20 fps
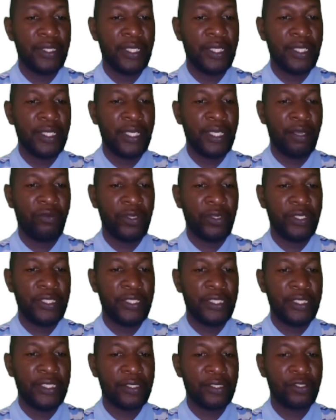
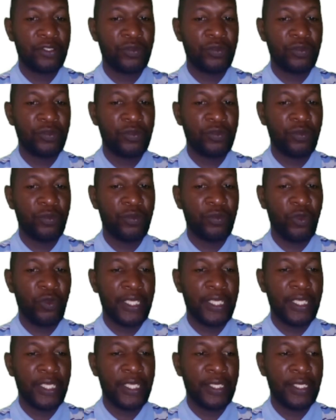avoiding smoking,
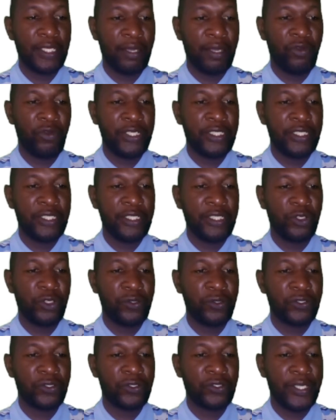avoid emotional
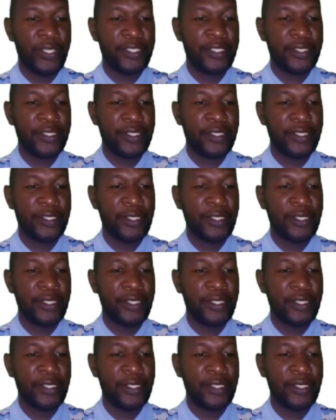stress,